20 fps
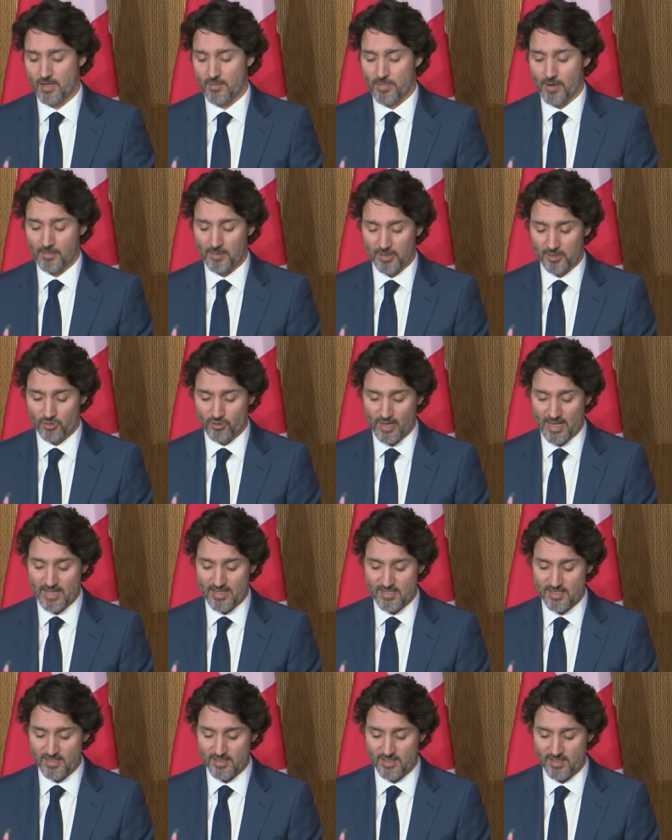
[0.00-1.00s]
Public
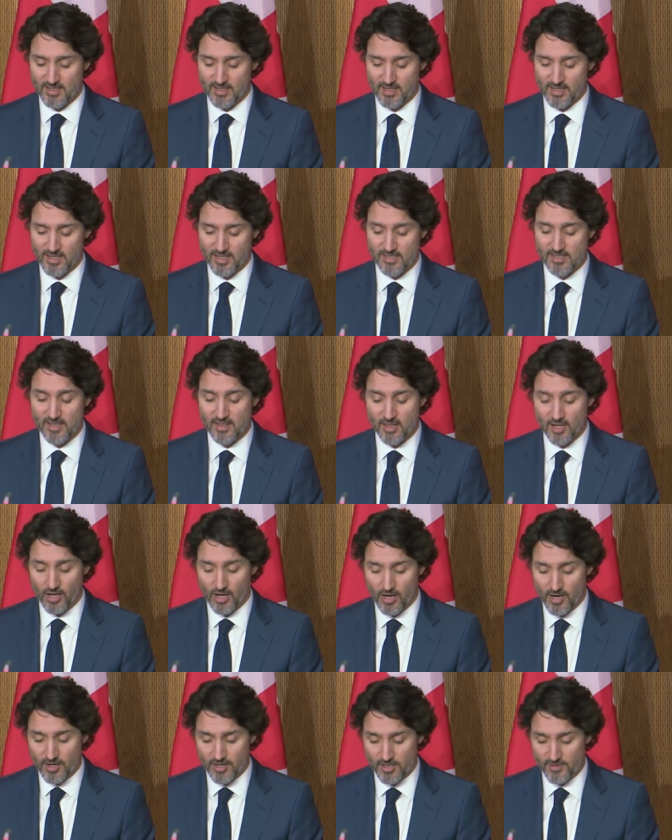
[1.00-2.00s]
transit is at the
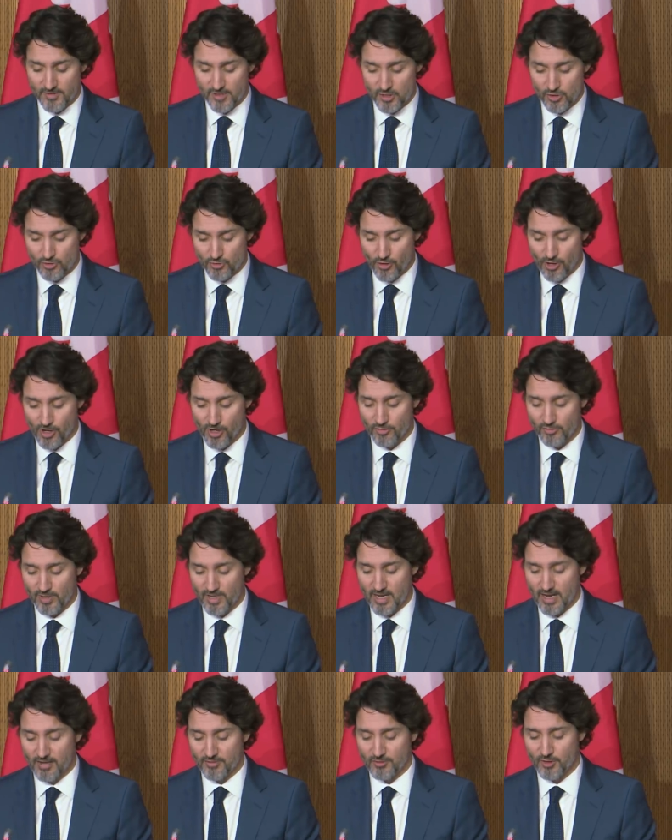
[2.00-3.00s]
heart of a strong
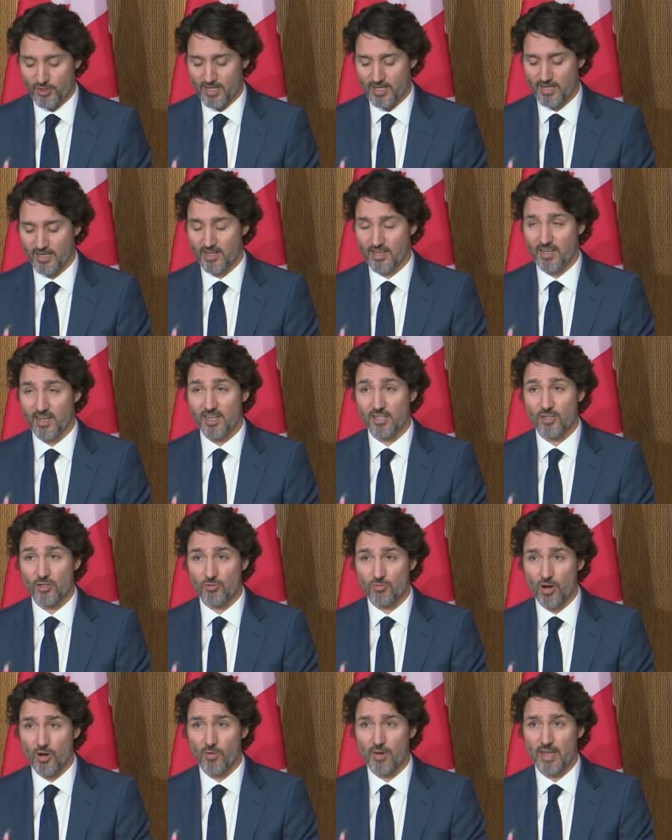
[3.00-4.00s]
recovery and a
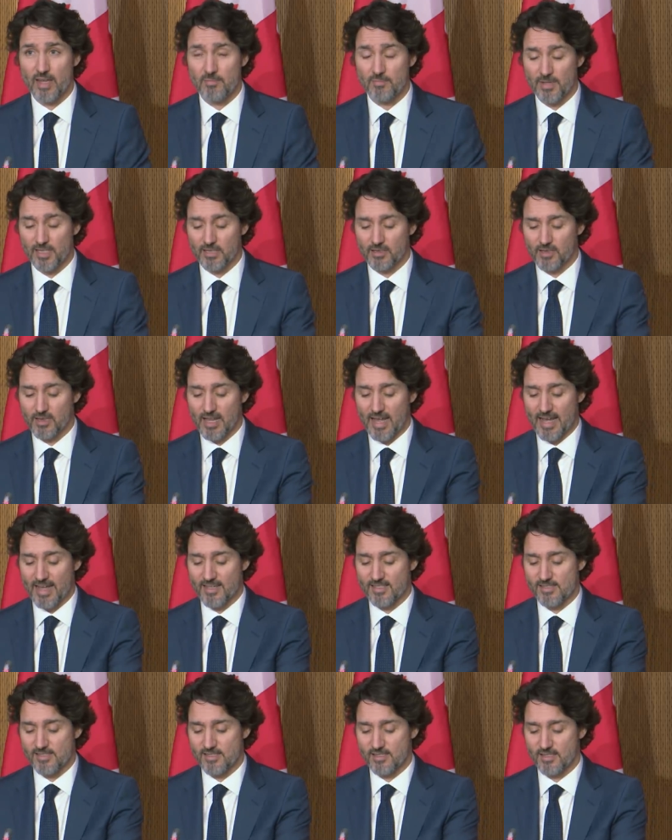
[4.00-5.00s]
growing middle
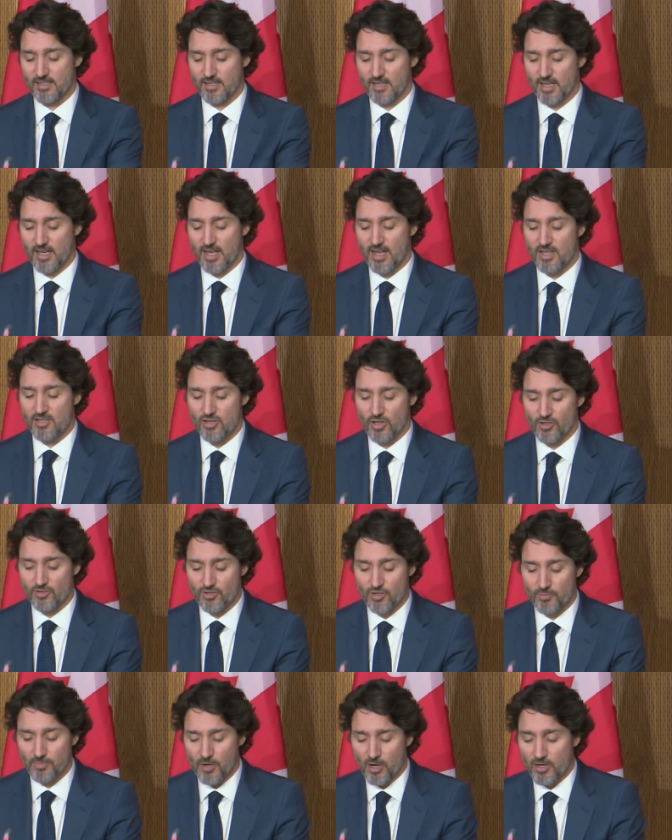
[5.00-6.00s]
class. It's
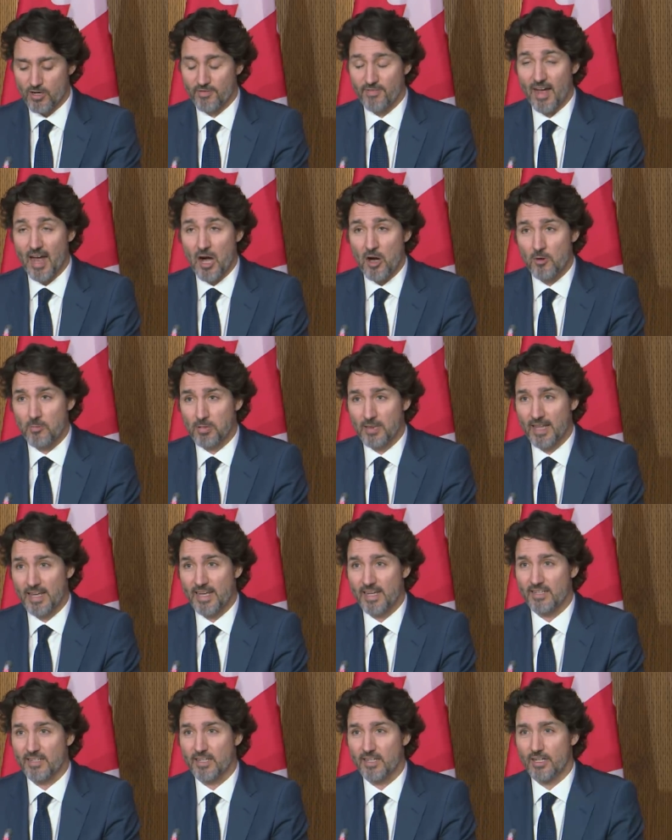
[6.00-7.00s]
also part of our
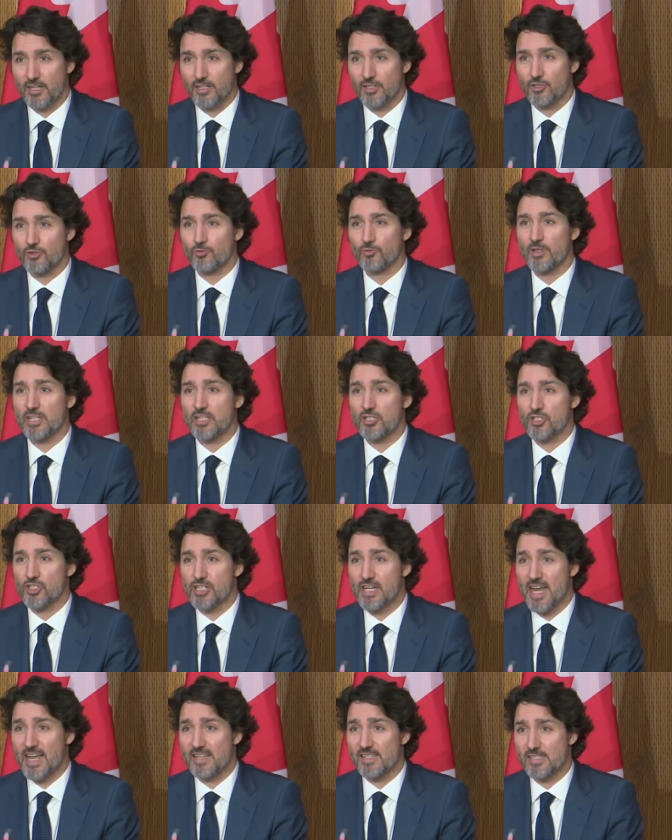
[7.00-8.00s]
plan to reach
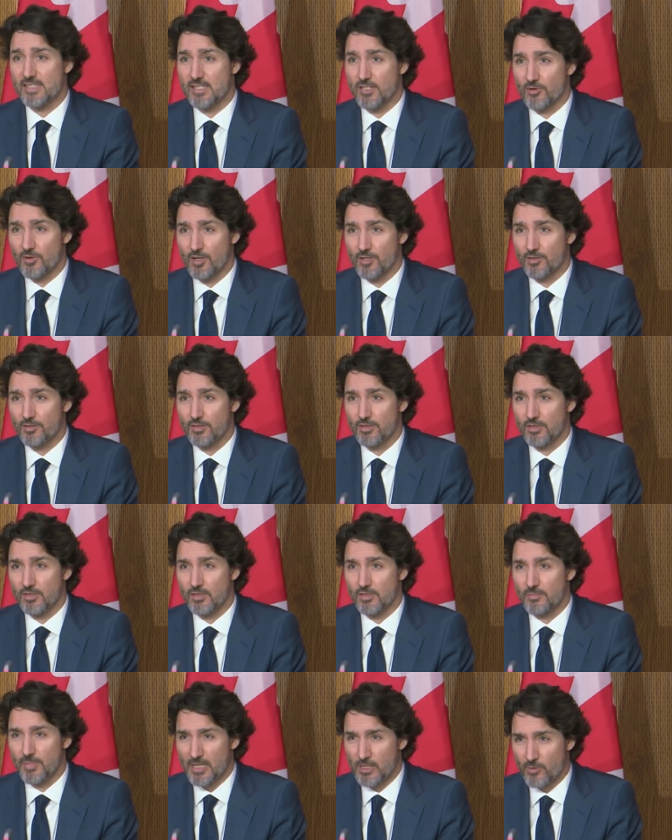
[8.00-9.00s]
net zero
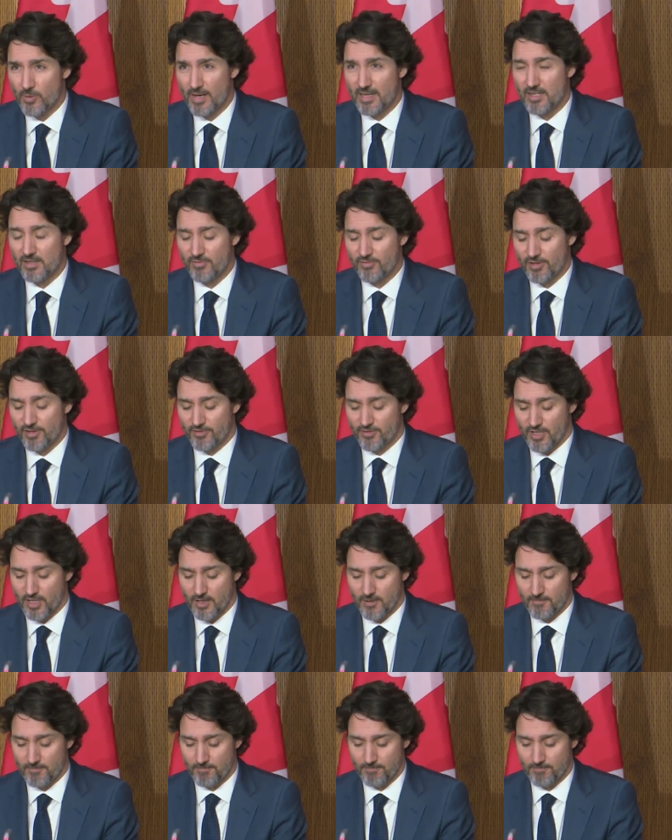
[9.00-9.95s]
by twenty fifty.